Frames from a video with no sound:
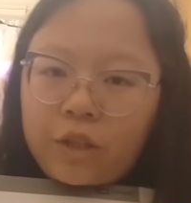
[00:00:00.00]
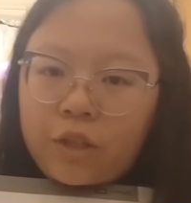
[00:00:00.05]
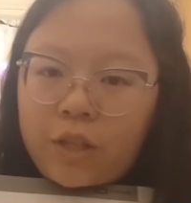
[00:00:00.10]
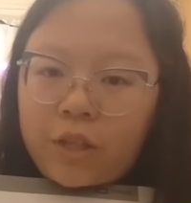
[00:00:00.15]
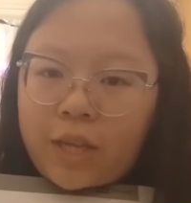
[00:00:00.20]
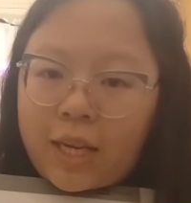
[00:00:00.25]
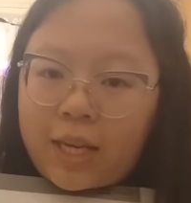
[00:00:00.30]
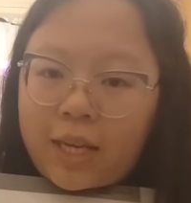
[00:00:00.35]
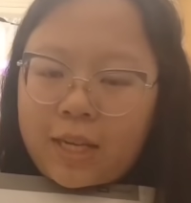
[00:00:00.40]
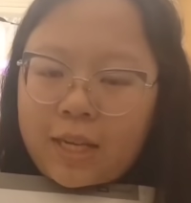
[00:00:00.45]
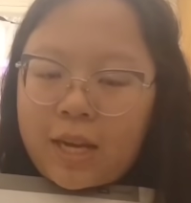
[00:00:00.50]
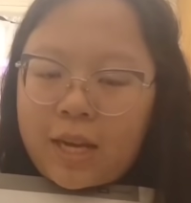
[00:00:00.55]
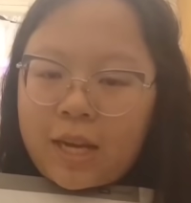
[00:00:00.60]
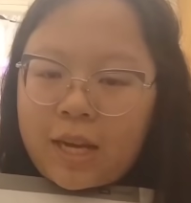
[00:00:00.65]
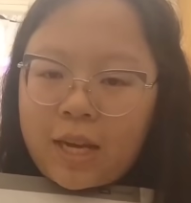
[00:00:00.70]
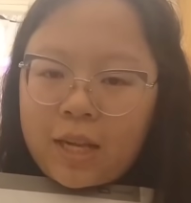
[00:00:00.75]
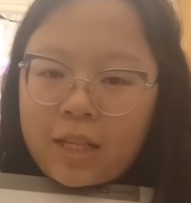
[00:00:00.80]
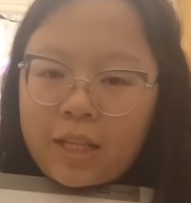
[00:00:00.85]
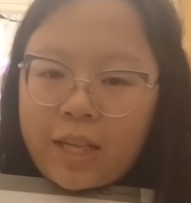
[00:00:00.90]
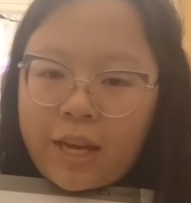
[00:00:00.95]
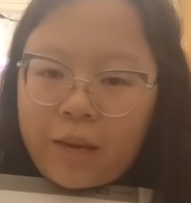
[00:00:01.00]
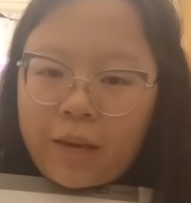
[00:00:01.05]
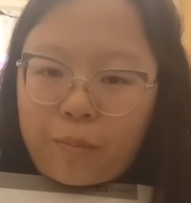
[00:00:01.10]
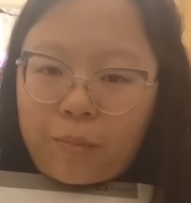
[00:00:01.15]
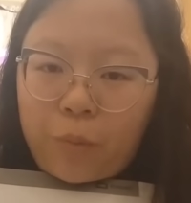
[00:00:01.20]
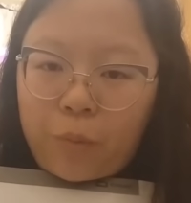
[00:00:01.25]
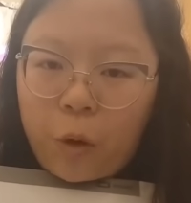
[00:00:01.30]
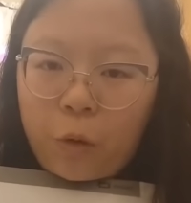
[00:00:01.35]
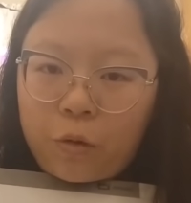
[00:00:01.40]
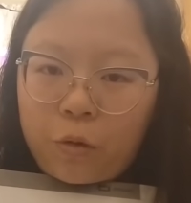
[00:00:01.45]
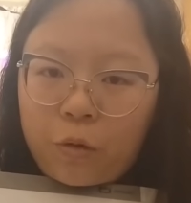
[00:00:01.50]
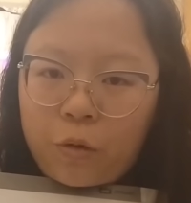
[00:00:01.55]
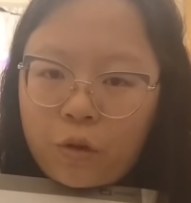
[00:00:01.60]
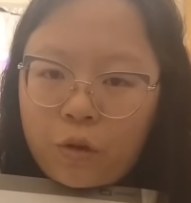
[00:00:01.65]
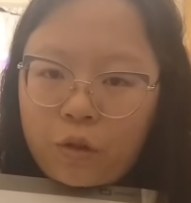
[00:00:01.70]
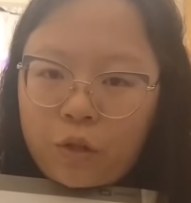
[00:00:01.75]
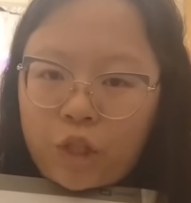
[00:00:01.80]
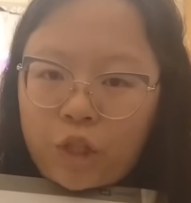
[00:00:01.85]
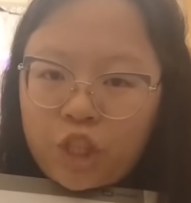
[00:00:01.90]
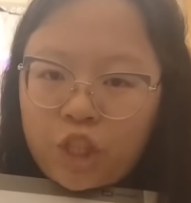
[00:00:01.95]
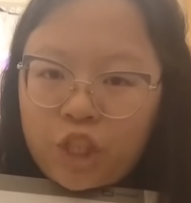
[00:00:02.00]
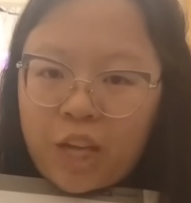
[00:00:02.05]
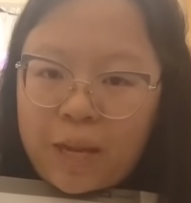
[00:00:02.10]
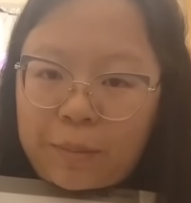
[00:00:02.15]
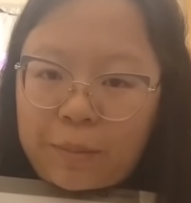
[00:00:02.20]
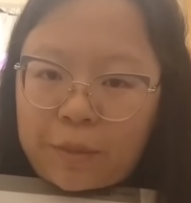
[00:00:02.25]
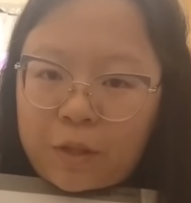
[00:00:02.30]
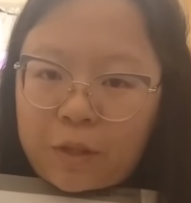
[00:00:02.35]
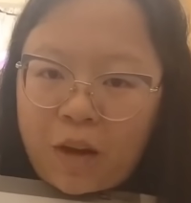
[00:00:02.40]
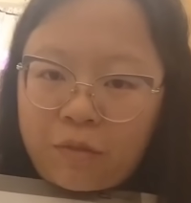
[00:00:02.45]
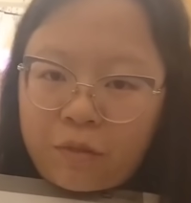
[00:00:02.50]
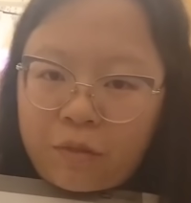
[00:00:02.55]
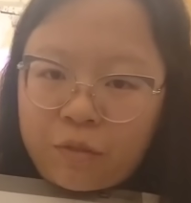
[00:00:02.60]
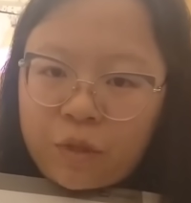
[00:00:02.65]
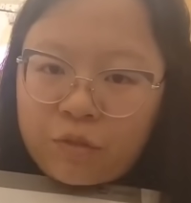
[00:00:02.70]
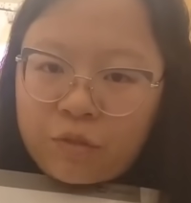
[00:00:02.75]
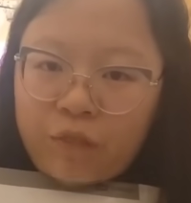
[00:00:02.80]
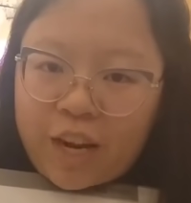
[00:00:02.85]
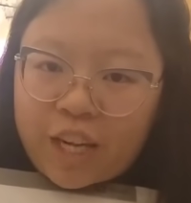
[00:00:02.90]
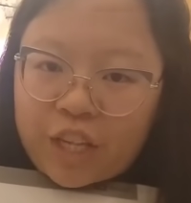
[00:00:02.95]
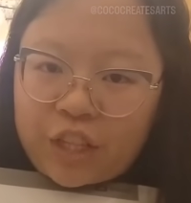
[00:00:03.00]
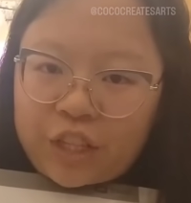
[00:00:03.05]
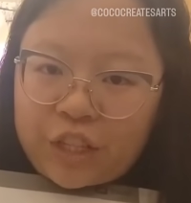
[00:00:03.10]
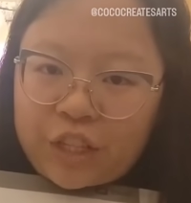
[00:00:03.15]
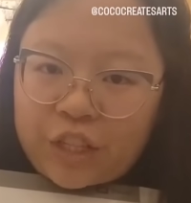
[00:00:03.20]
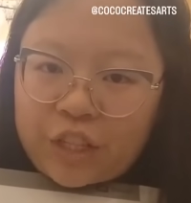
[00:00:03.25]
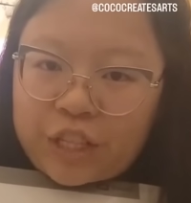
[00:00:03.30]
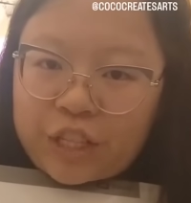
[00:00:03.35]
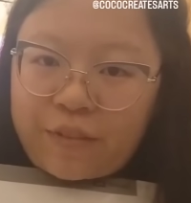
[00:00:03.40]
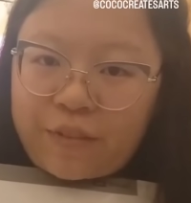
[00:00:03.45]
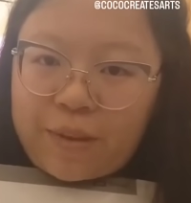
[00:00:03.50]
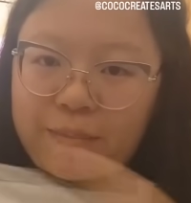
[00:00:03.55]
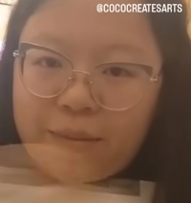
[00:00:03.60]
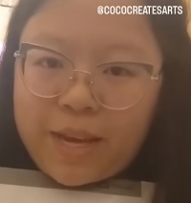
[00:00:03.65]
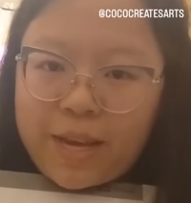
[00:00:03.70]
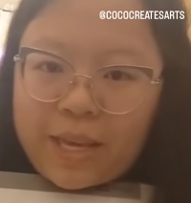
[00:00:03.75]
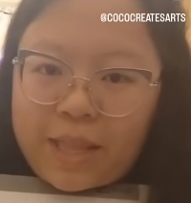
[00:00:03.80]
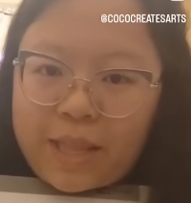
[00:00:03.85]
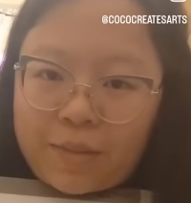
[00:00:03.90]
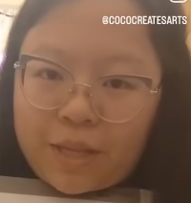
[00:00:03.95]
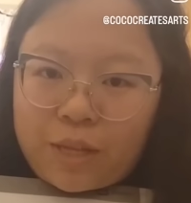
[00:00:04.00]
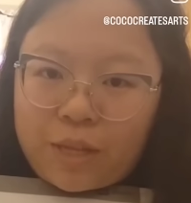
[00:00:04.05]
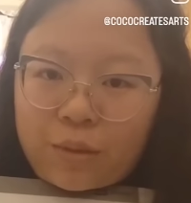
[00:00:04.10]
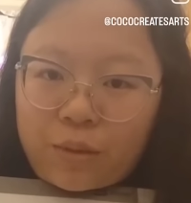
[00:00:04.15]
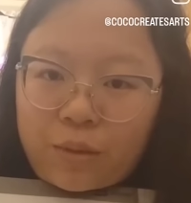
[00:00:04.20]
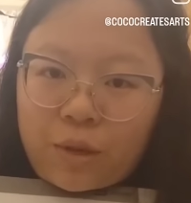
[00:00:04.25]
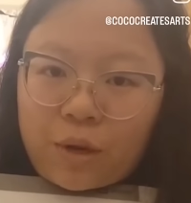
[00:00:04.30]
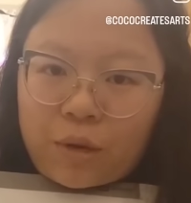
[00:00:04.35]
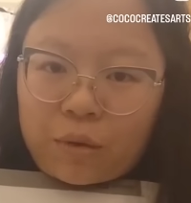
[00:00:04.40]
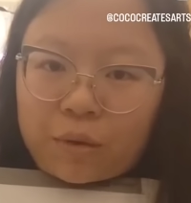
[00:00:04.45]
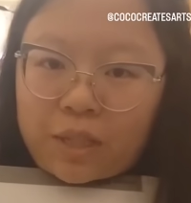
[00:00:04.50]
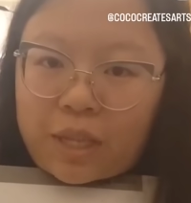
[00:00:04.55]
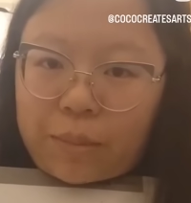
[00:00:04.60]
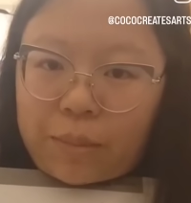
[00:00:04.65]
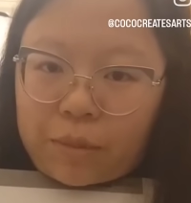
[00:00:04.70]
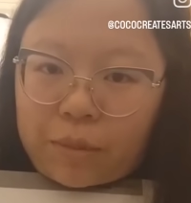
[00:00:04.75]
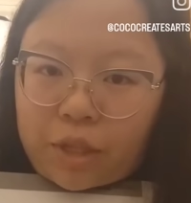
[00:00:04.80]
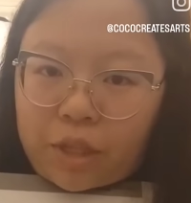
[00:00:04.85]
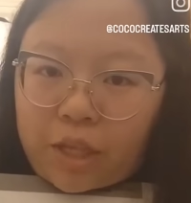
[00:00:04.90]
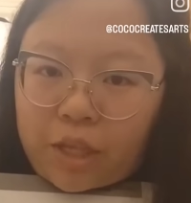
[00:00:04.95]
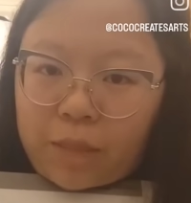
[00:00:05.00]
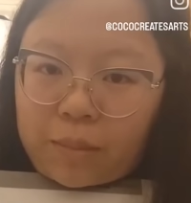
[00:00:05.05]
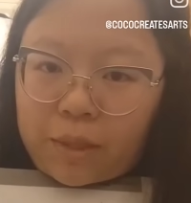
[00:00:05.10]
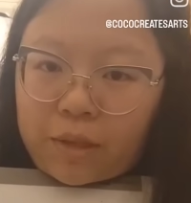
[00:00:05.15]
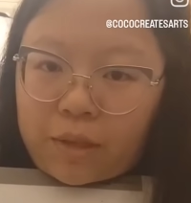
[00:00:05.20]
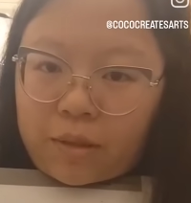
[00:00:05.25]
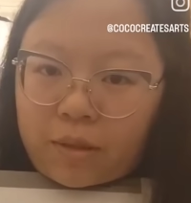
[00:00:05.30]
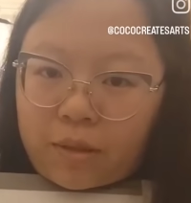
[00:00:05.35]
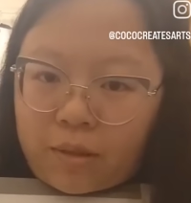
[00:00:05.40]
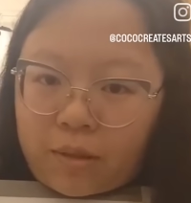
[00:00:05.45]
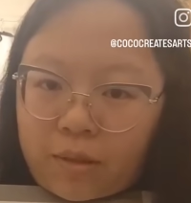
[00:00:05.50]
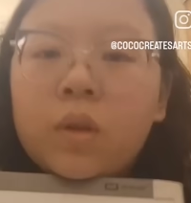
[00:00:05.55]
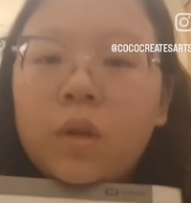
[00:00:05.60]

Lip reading: So you kind of take both of those shapes off of your regular sleeve and make them into their own separate shapes.